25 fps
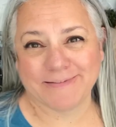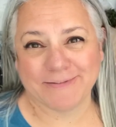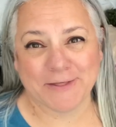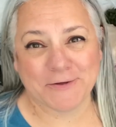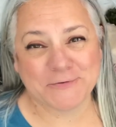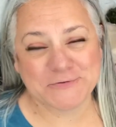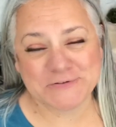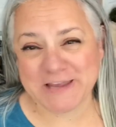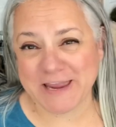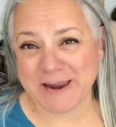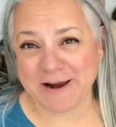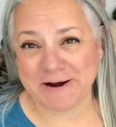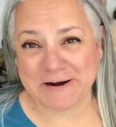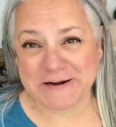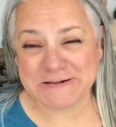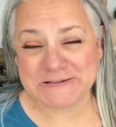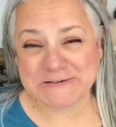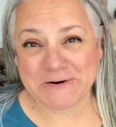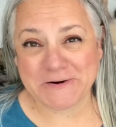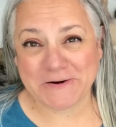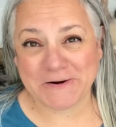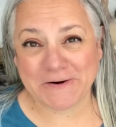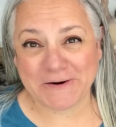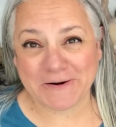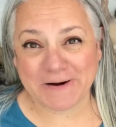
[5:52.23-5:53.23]
those carrots
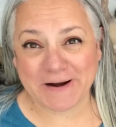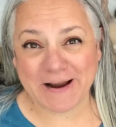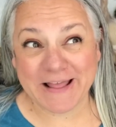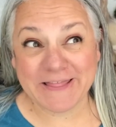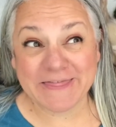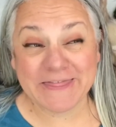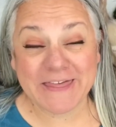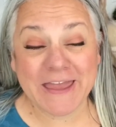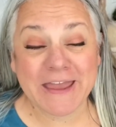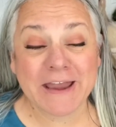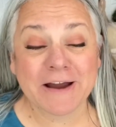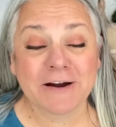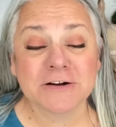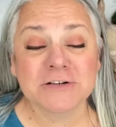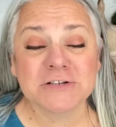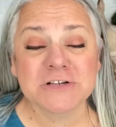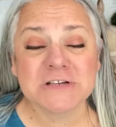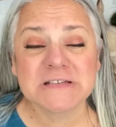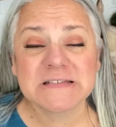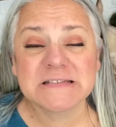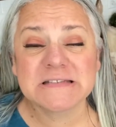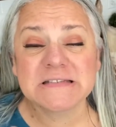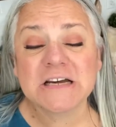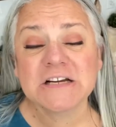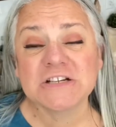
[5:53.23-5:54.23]
are. They are
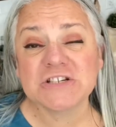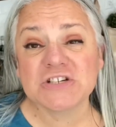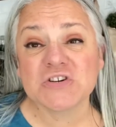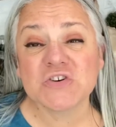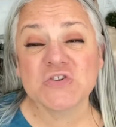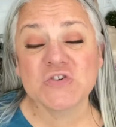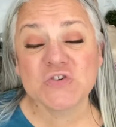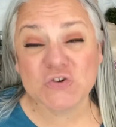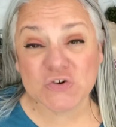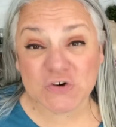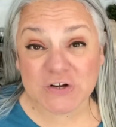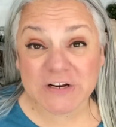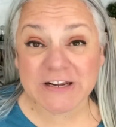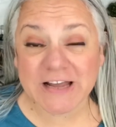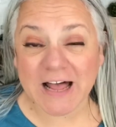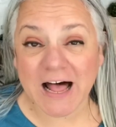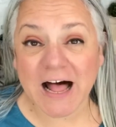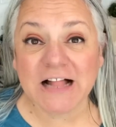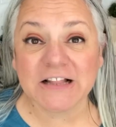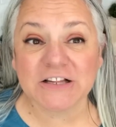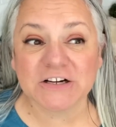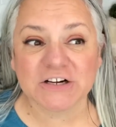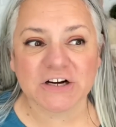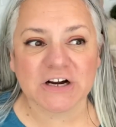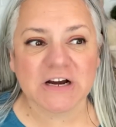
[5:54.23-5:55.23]
just such a good
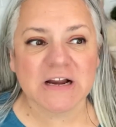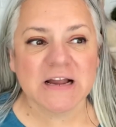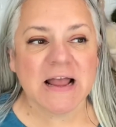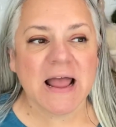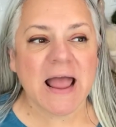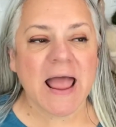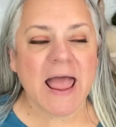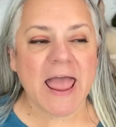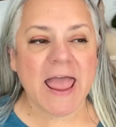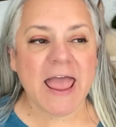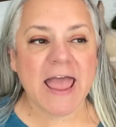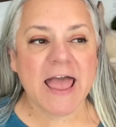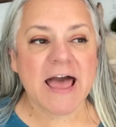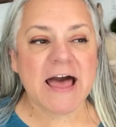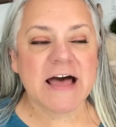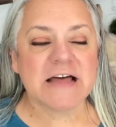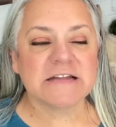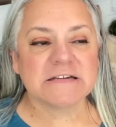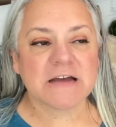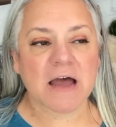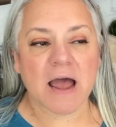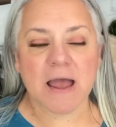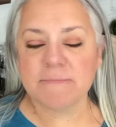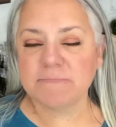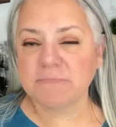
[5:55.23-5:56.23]
color.
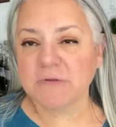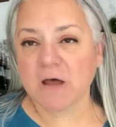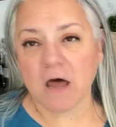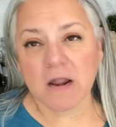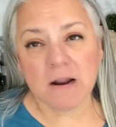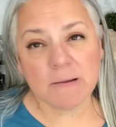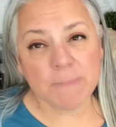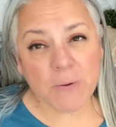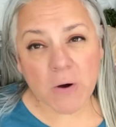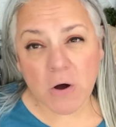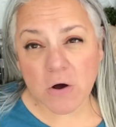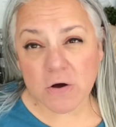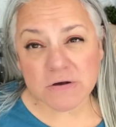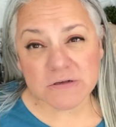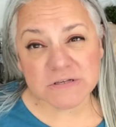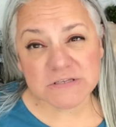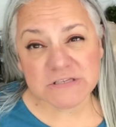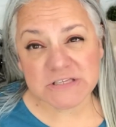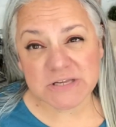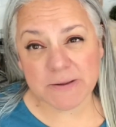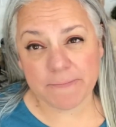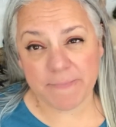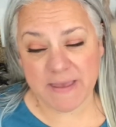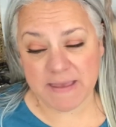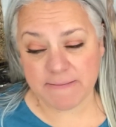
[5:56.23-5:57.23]
And I'm not
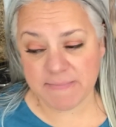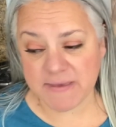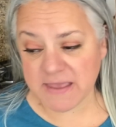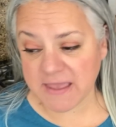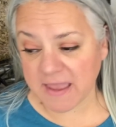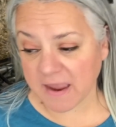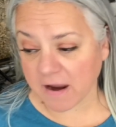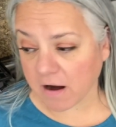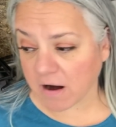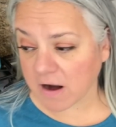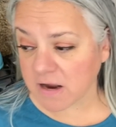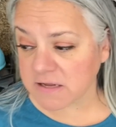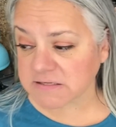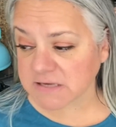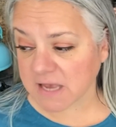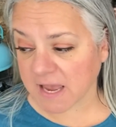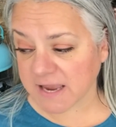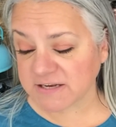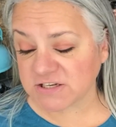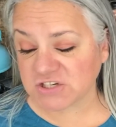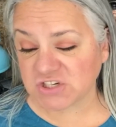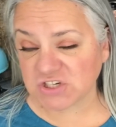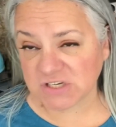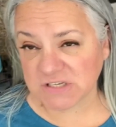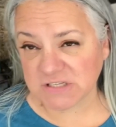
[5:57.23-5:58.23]
opposed to baby carrots. I
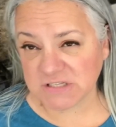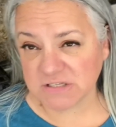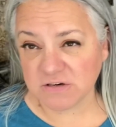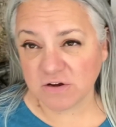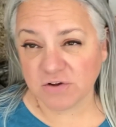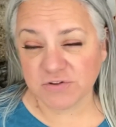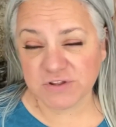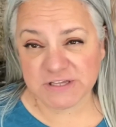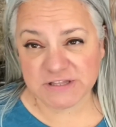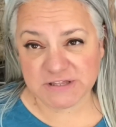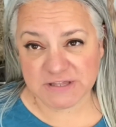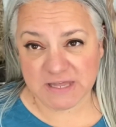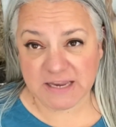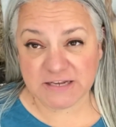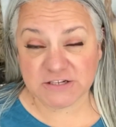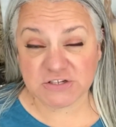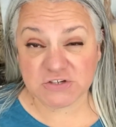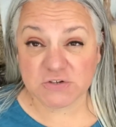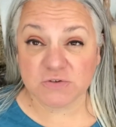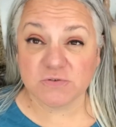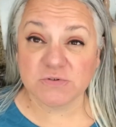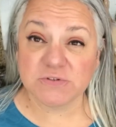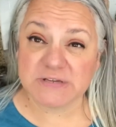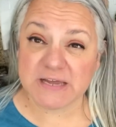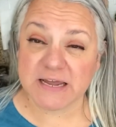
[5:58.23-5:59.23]
just know that they
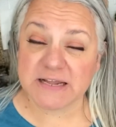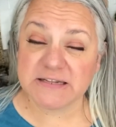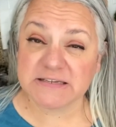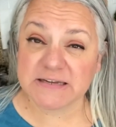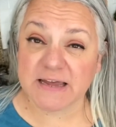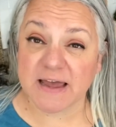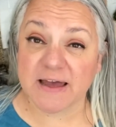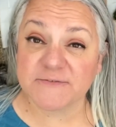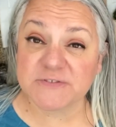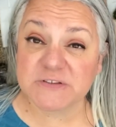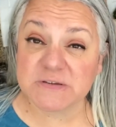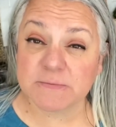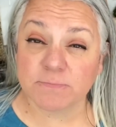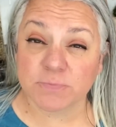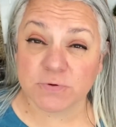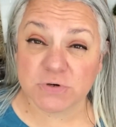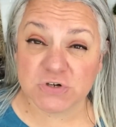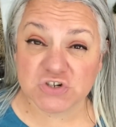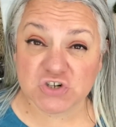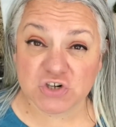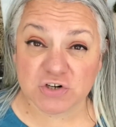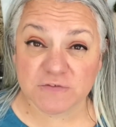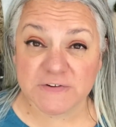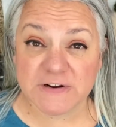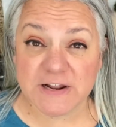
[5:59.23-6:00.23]
do tend to have some
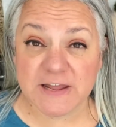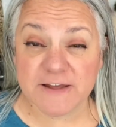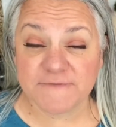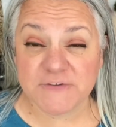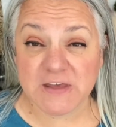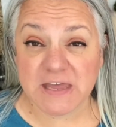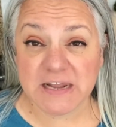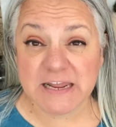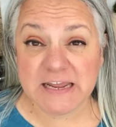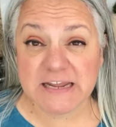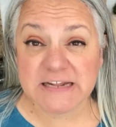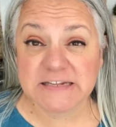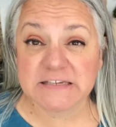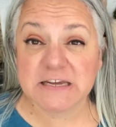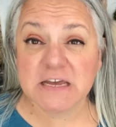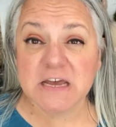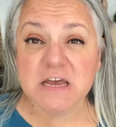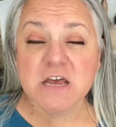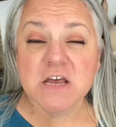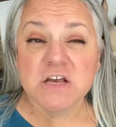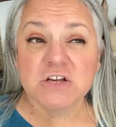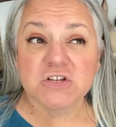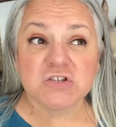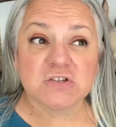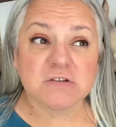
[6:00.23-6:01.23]
preservative in it.
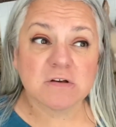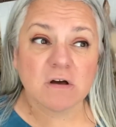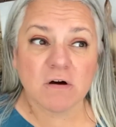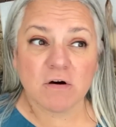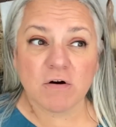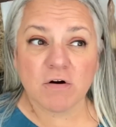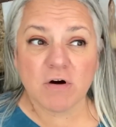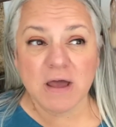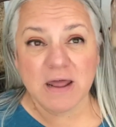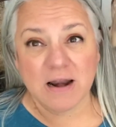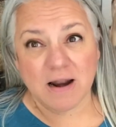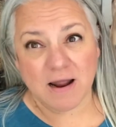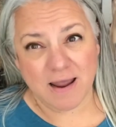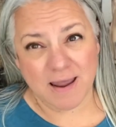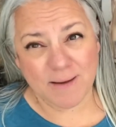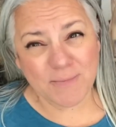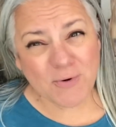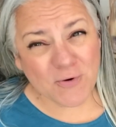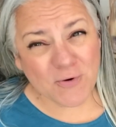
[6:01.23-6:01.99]
So, and I'm